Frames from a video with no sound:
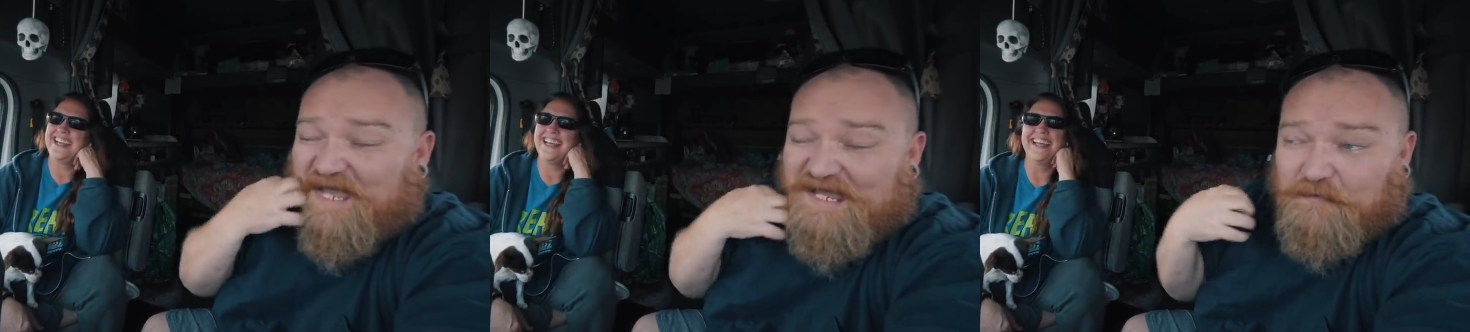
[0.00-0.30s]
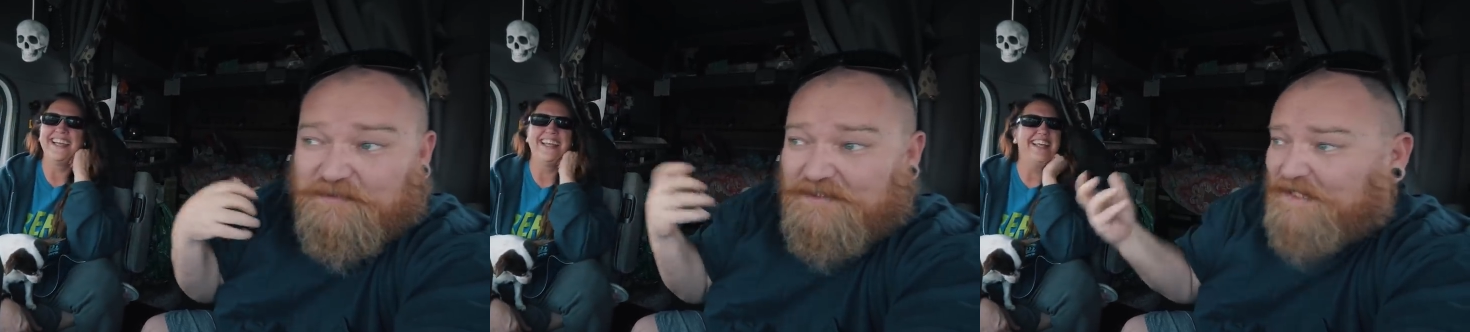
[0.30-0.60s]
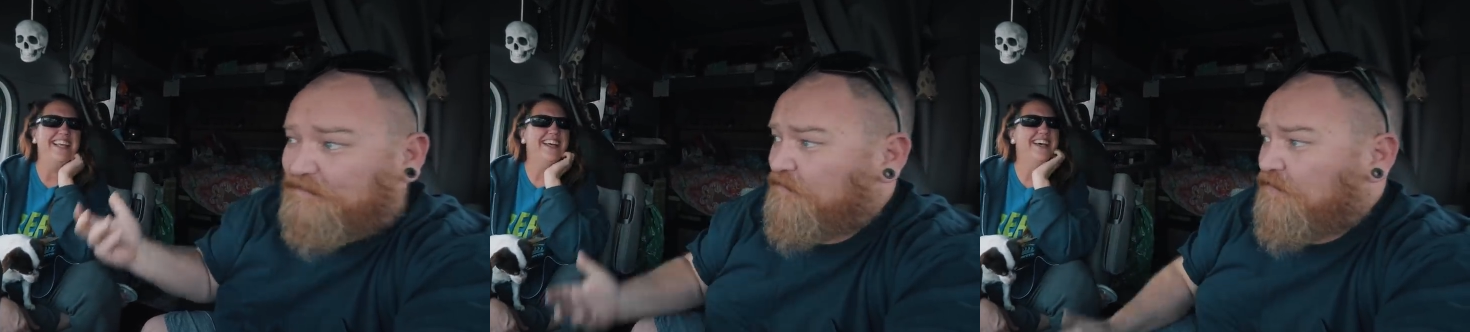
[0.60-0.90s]
Speaker 1: by. We're
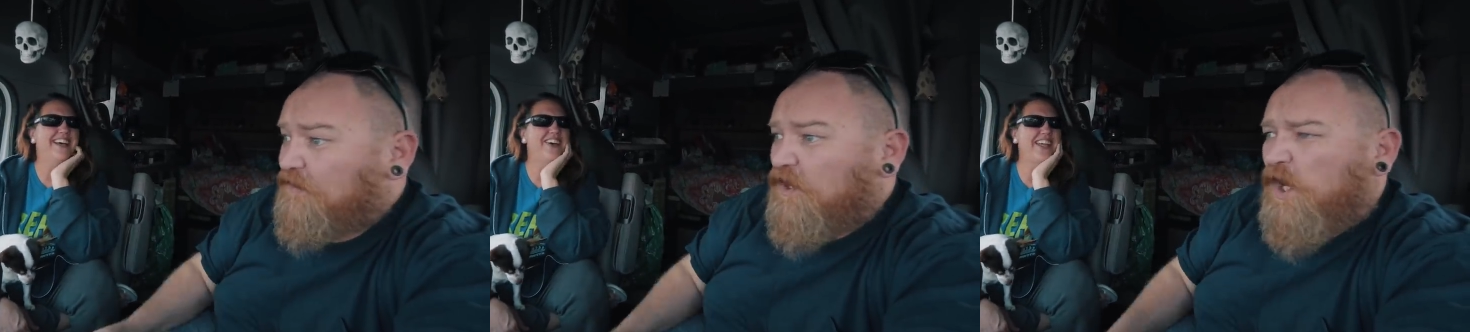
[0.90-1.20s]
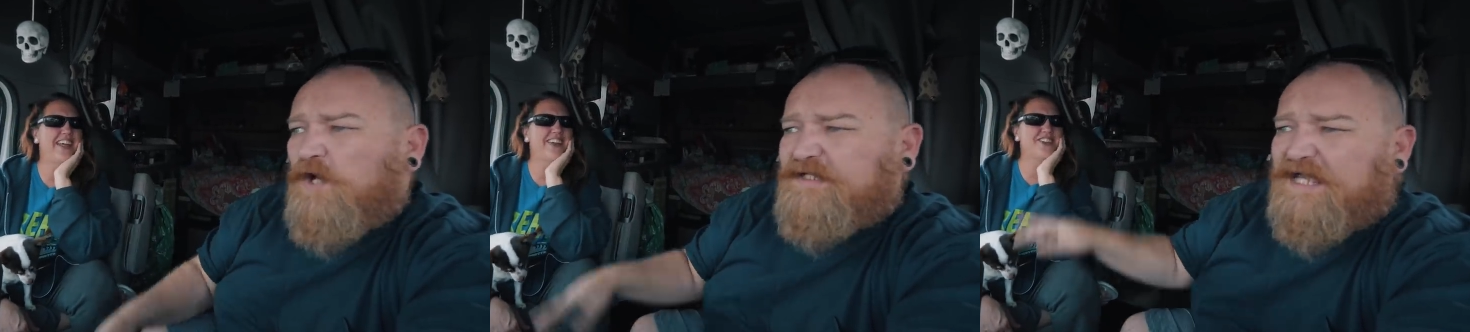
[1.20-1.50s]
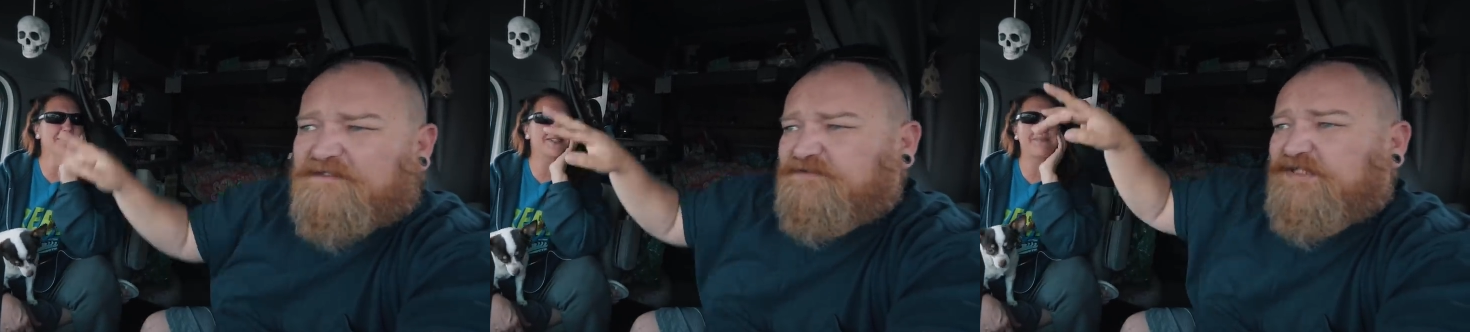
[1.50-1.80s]
like... Oh yeah, oh, there's,
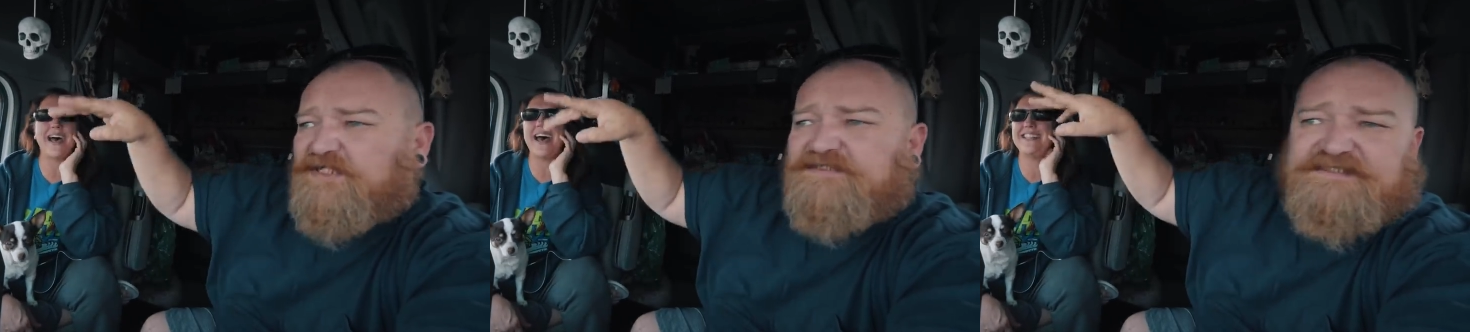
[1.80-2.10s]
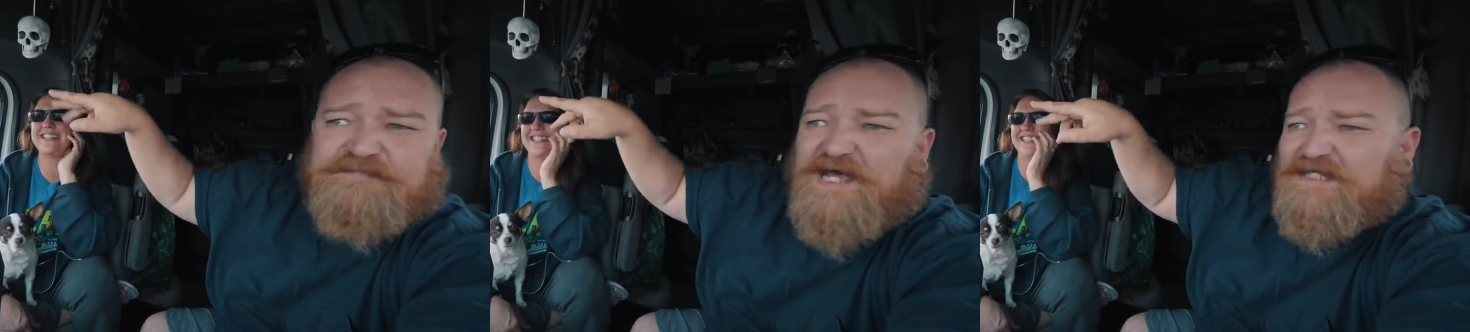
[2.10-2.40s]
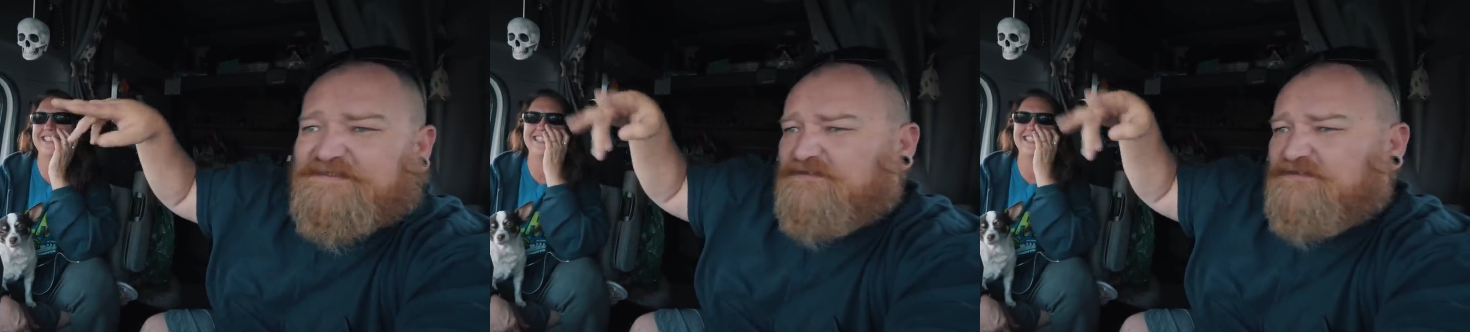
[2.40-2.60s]
yeah, there's tons spots. of spots.